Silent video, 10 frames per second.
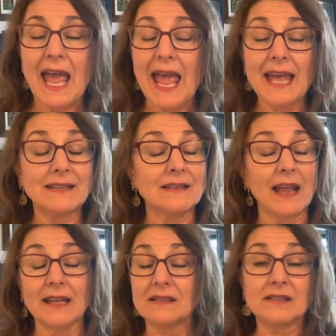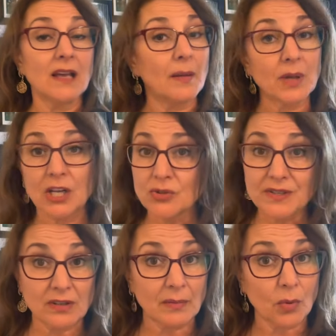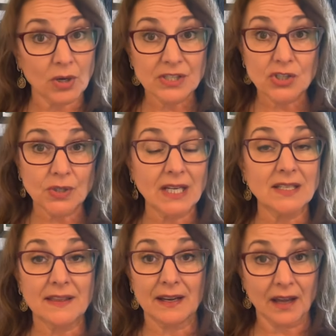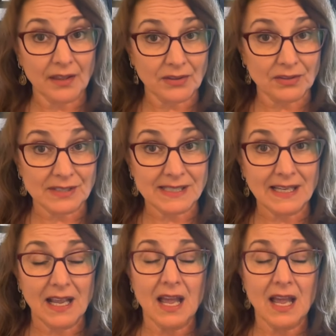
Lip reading: And some countries are more strict than others.